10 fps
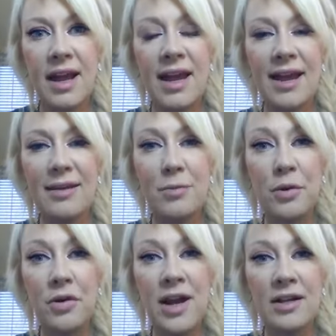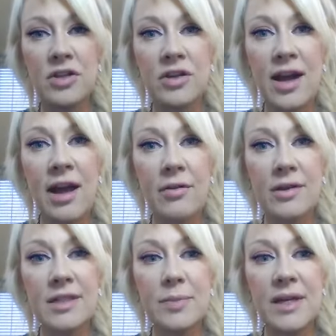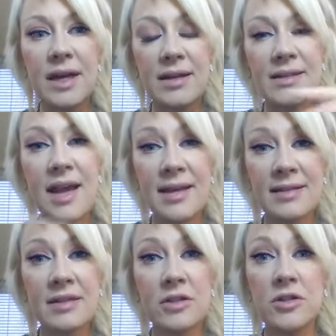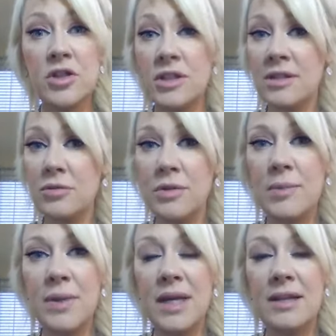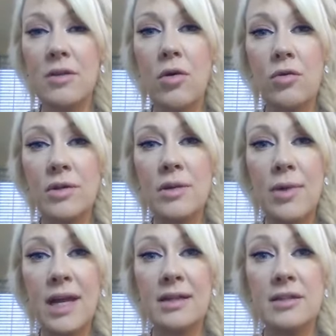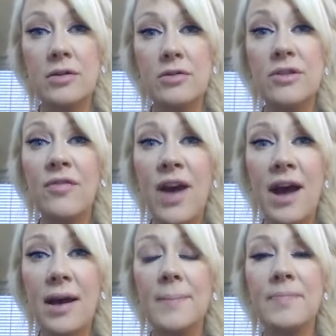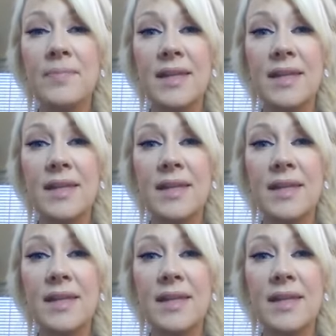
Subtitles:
and burn extra calories, because, as just to repeat, the only way to lose fat